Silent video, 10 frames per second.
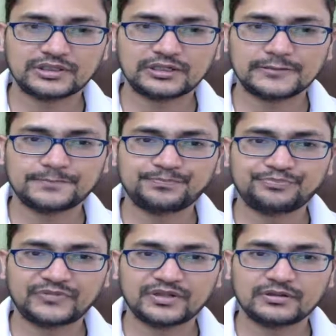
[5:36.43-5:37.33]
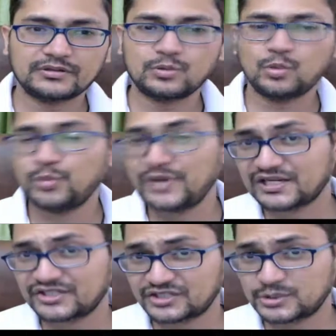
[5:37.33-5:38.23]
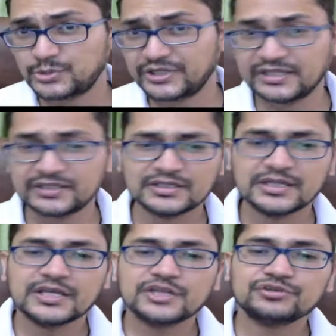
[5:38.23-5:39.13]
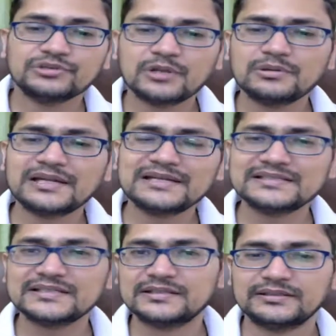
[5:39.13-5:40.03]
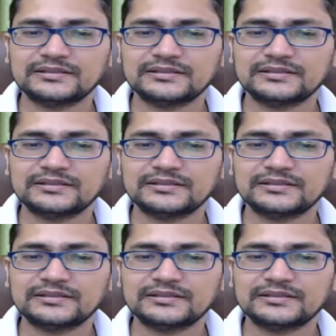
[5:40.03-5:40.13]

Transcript: um, we are just winning so now let's